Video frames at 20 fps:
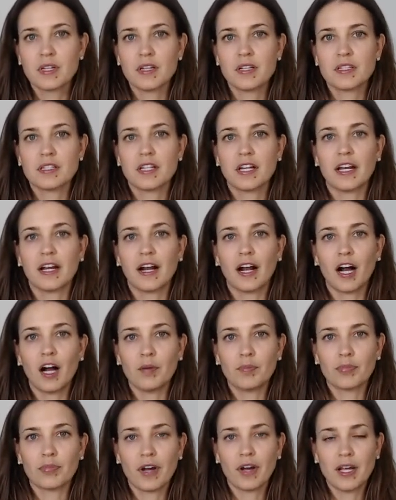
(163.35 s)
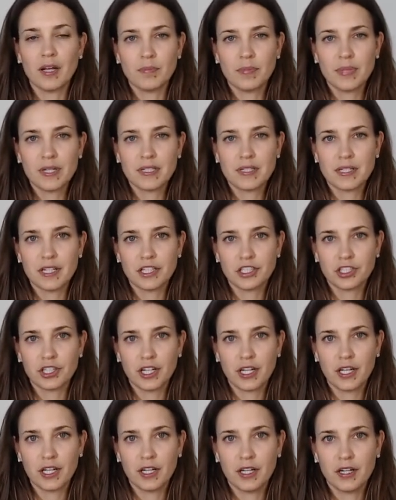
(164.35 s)
sitting upright
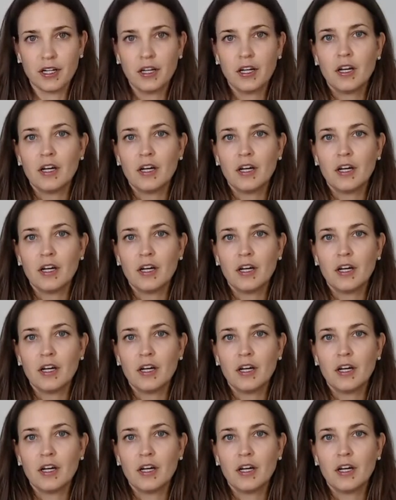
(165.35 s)
position.